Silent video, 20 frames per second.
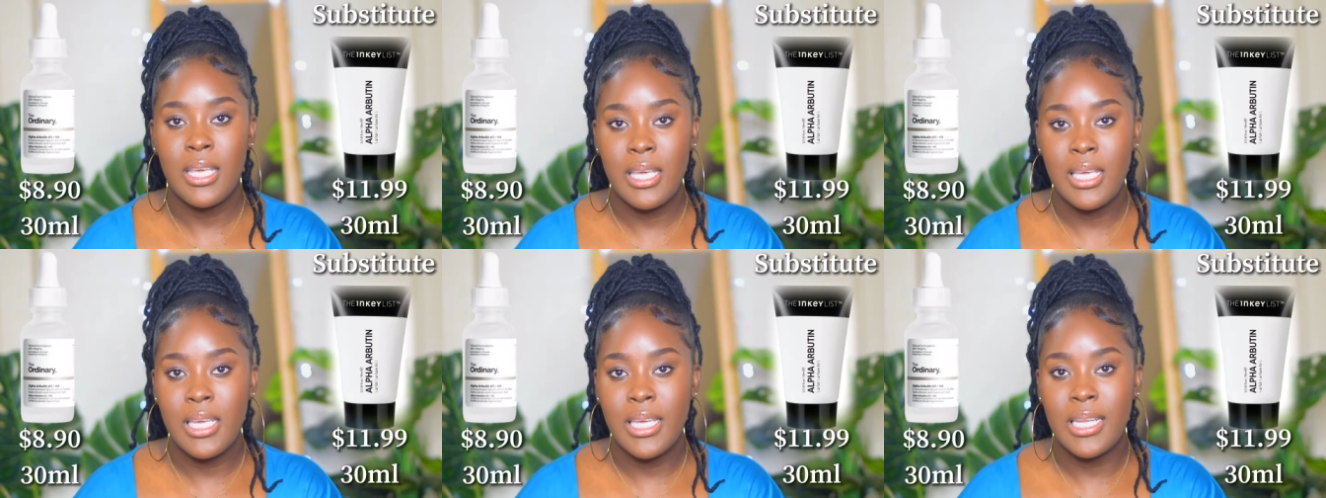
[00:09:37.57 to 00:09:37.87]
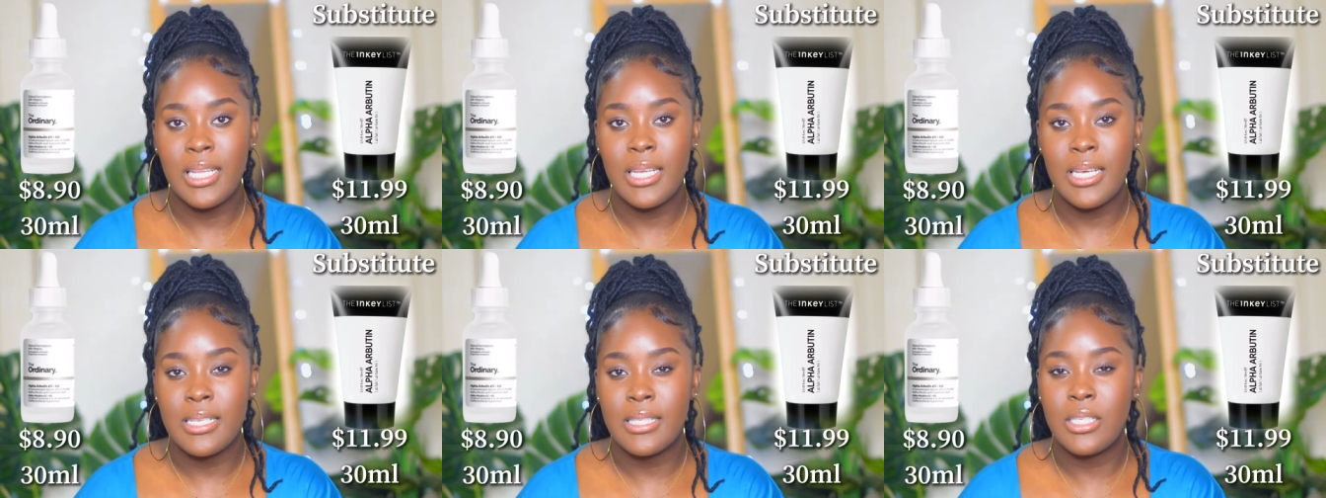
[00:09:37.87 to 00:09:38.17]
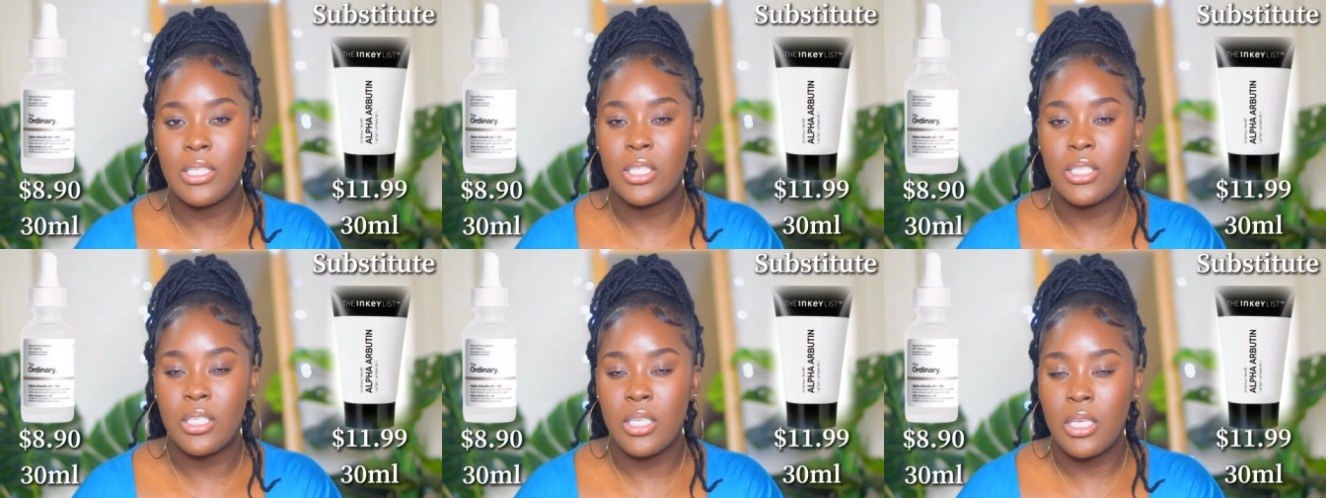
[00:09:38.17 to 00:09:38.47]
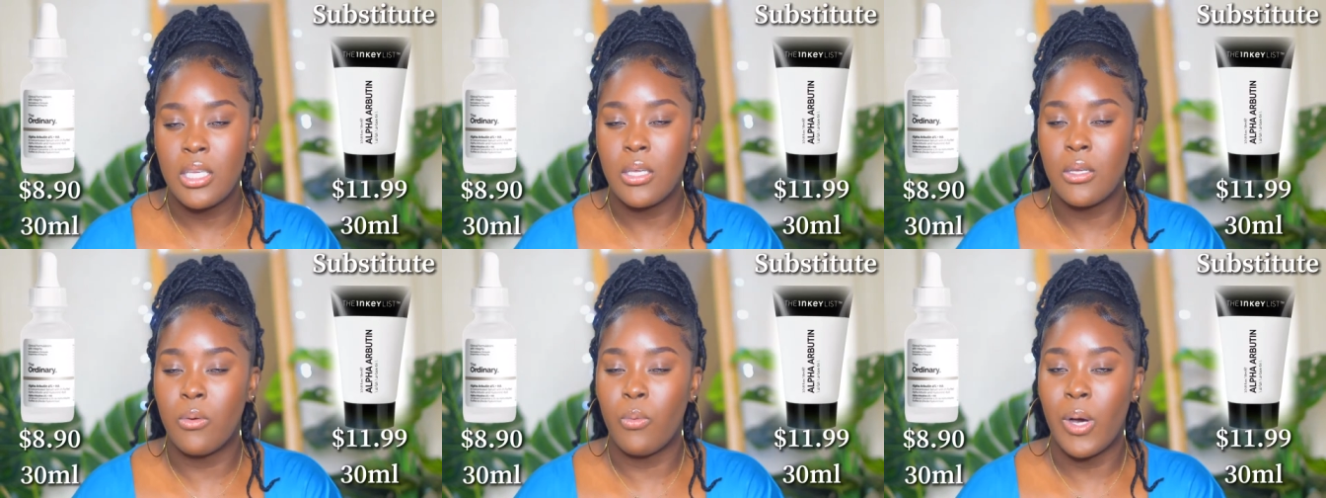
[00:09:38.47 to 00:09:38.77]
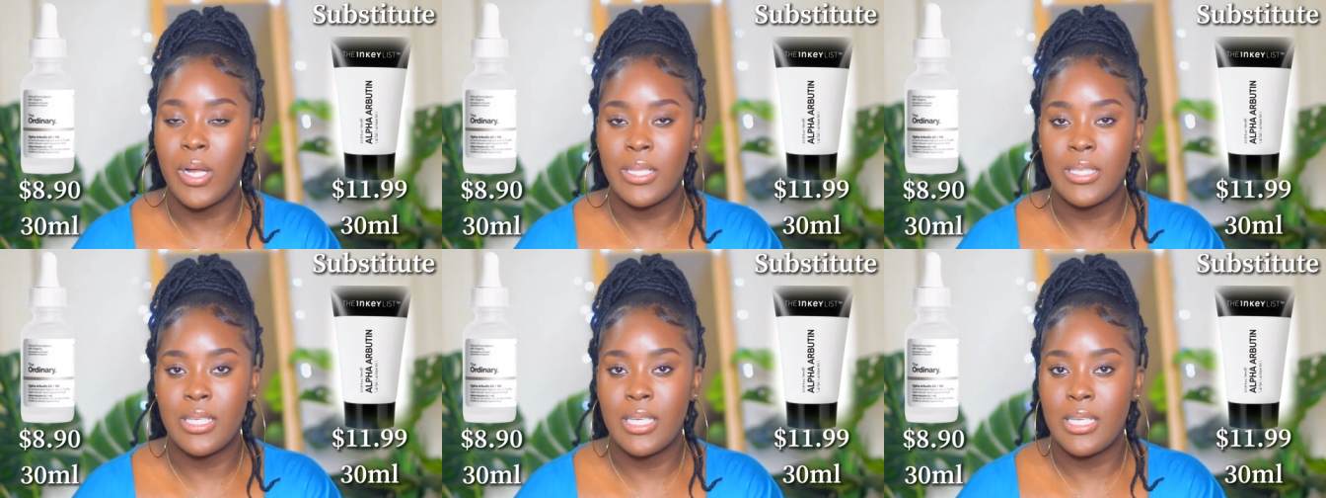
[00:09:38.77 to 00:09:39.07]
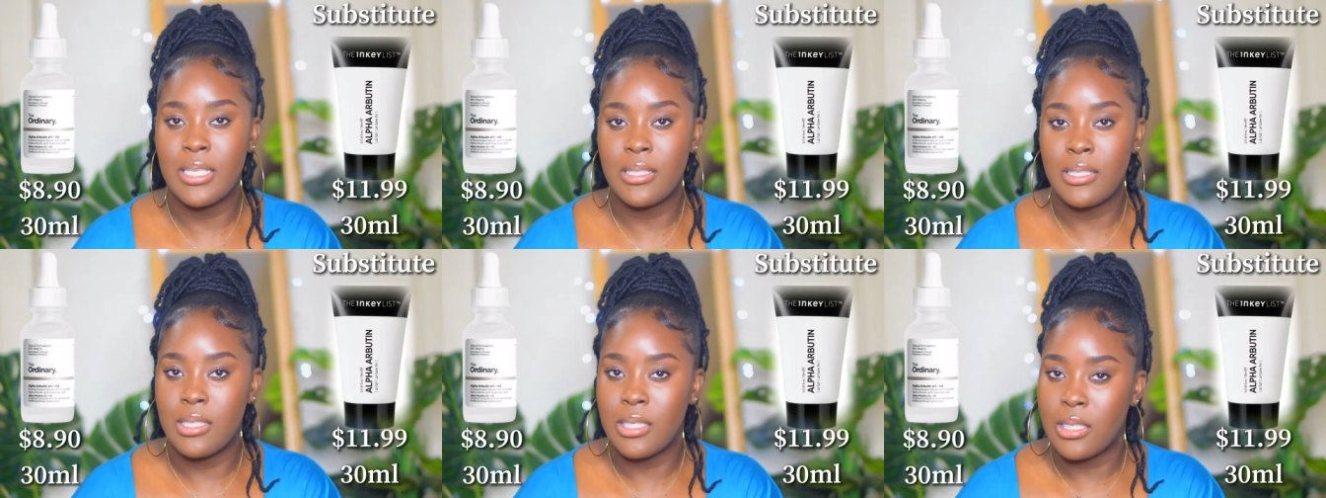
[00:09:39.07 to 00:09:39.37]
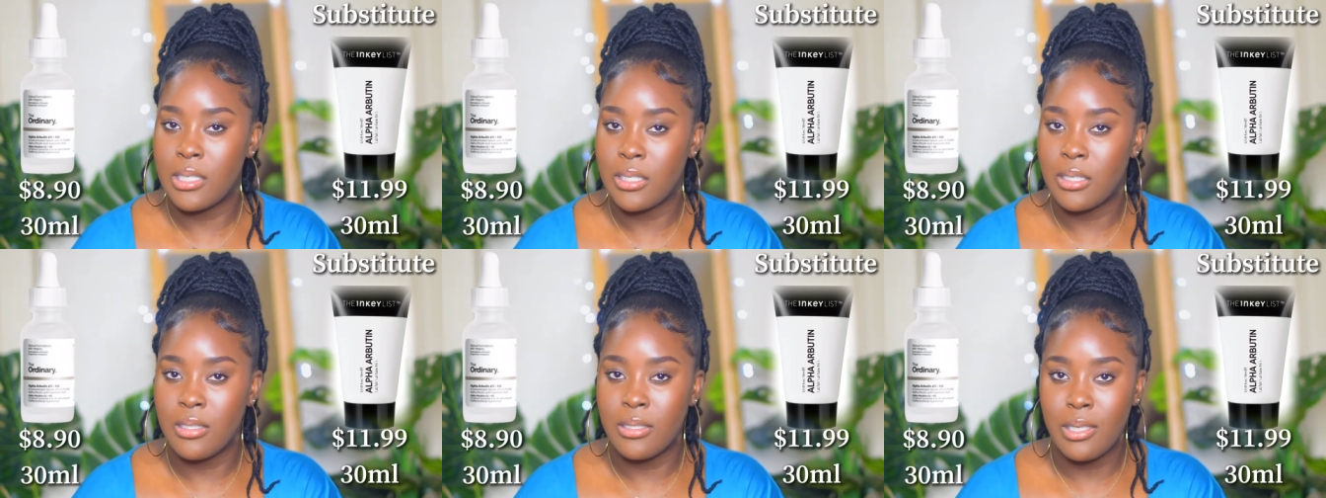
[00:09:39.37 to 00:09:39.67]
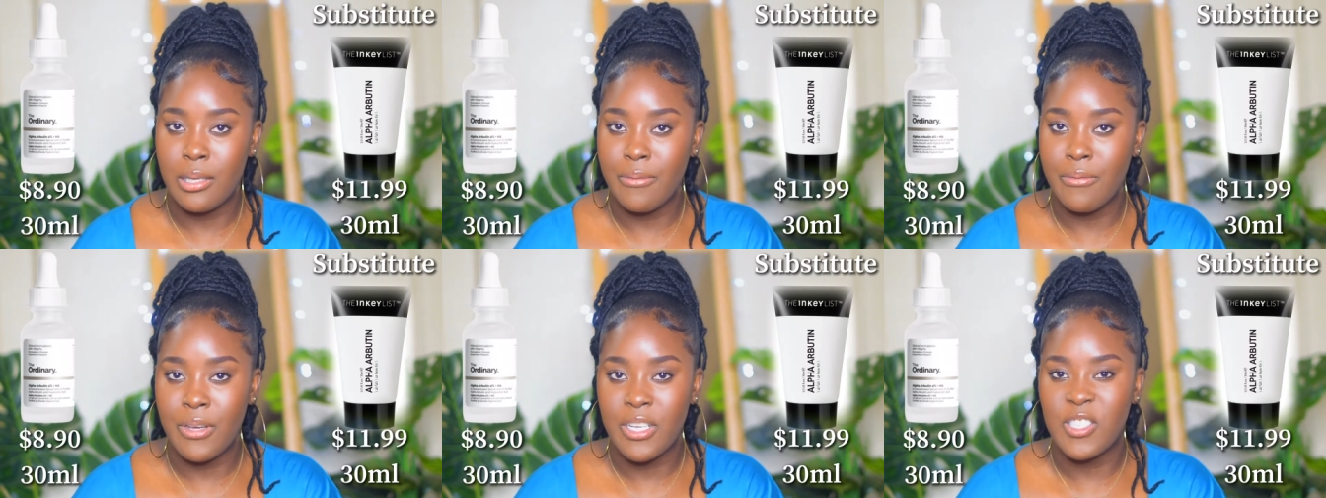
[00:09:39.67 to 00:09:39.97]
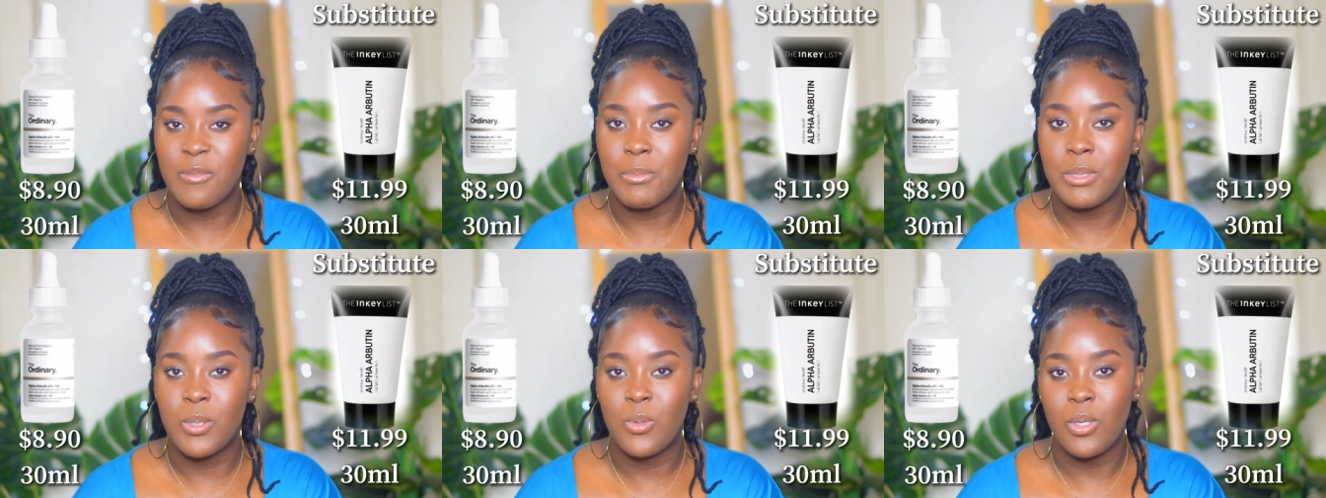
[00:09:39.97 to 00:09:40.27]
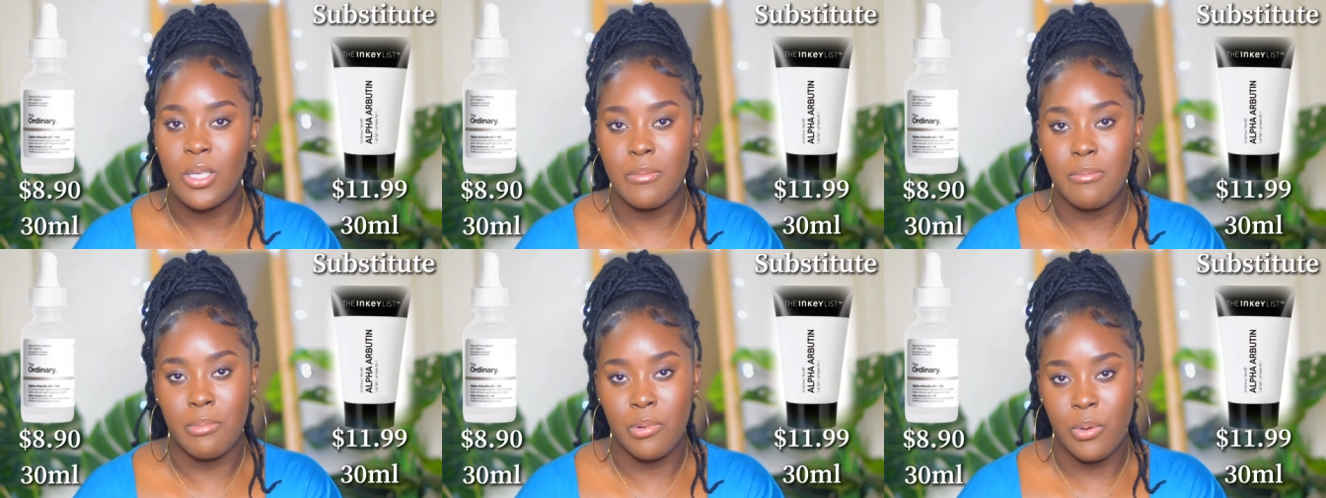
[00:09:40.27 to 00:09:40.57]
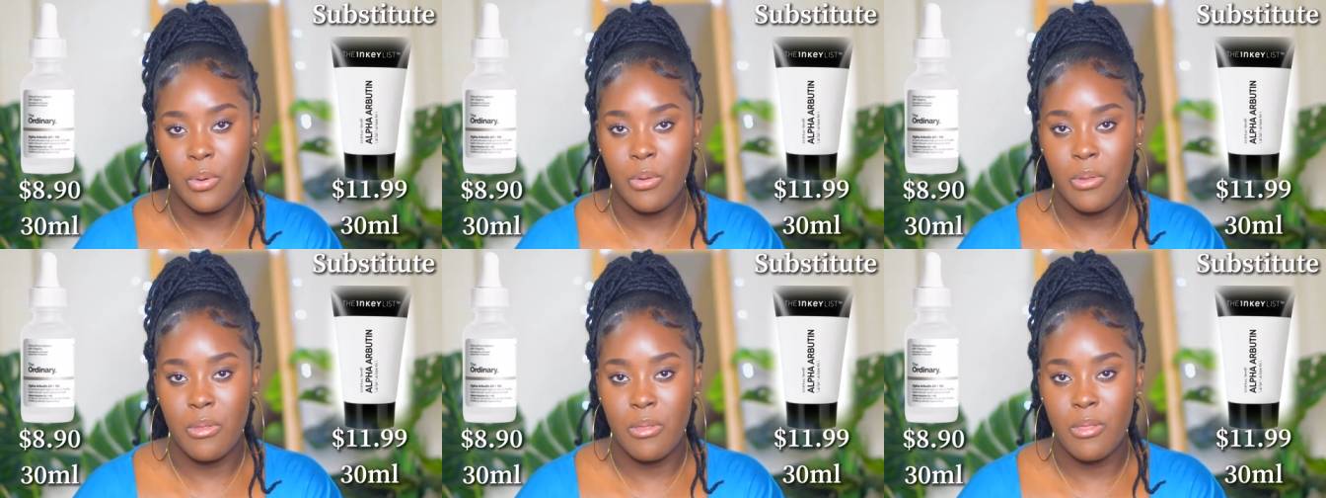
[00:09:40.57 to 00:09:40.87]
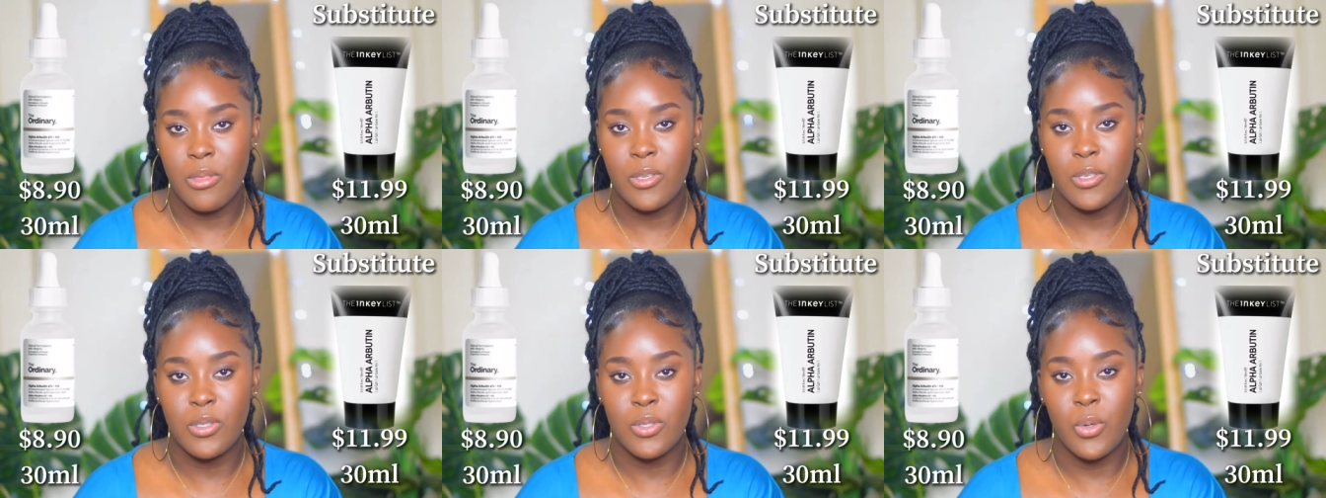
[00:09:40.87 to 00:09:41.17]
Inkey List to see what is the difference between both,